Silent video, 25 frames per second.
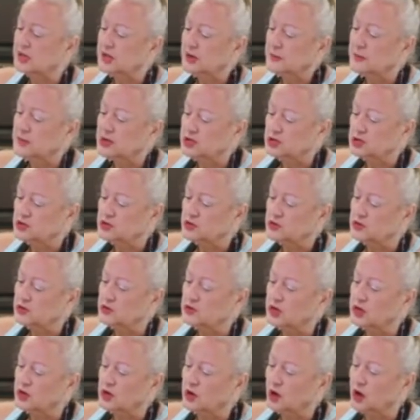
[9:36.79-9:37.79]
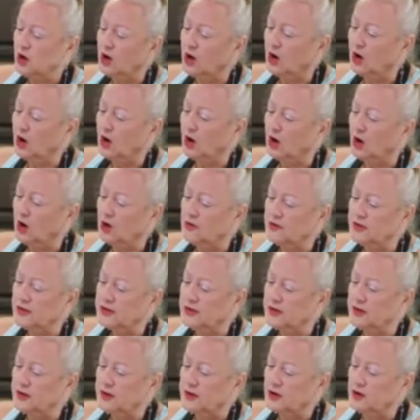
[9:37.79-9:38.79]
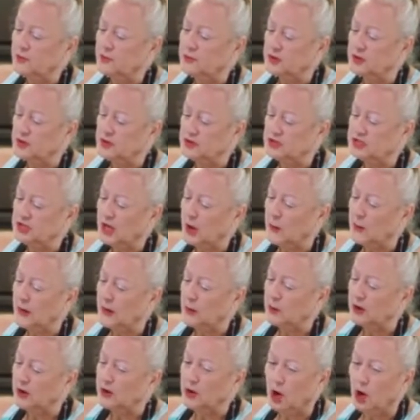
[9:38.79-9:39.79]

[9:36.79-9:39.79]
Make sure you get all in there because now I want